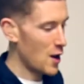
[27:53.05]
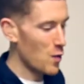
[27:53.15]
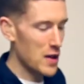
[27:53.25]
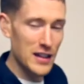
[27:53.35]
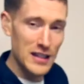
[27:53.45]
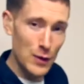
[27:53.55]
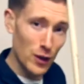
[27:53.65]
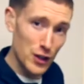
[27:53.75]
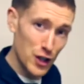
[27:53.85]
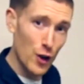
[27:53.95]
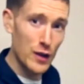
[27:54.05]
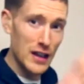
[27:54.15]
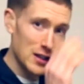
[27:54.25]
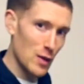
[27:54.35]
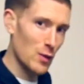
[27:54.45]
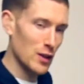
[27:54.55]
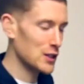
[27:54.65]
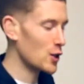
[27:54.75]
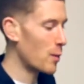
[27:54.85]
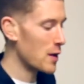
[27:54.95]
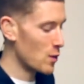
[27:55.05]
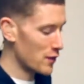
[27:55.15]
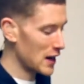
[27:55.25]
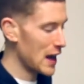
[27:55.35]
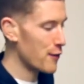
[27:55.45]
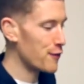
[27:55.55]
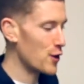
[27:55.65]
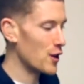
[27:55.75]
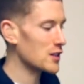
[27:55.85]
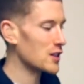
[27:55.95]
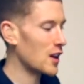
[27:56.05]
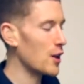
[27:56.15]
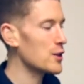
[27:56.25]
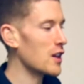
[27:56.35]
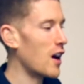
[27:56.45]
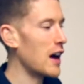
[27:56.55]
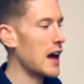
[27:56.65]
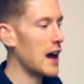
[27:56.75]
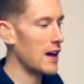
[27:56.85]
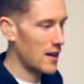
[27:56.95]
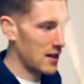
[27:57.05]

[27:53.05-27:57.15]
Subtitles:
we actually want to choke it, so we want to stop it with the left foot, so close the hi-hat.